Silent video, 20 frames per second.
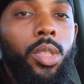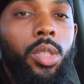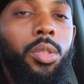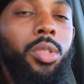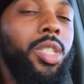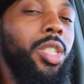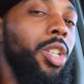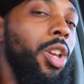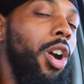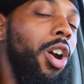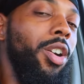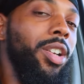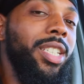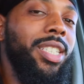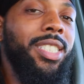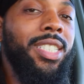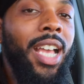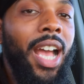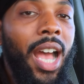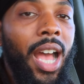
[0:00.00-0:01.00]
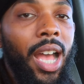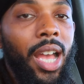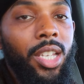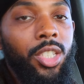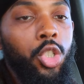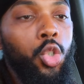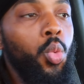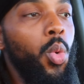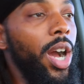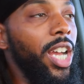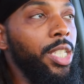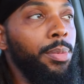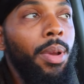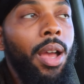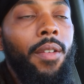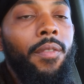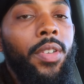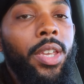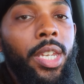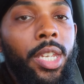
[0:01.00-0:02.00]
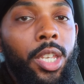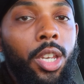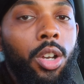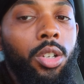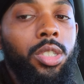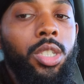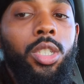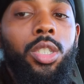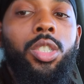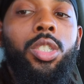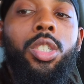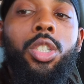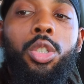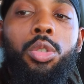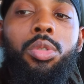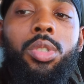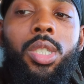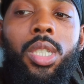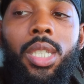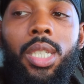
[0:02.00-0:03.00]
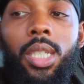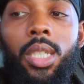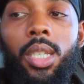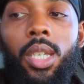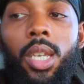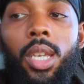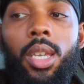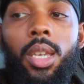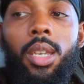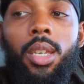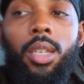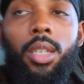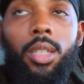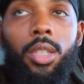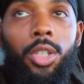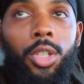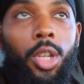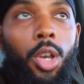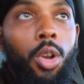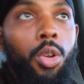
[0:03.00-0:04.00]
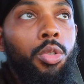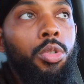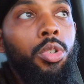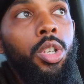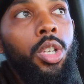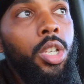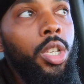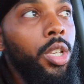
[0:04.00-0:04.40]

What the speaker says: You see all these guys, you watch my videos and you see, you know,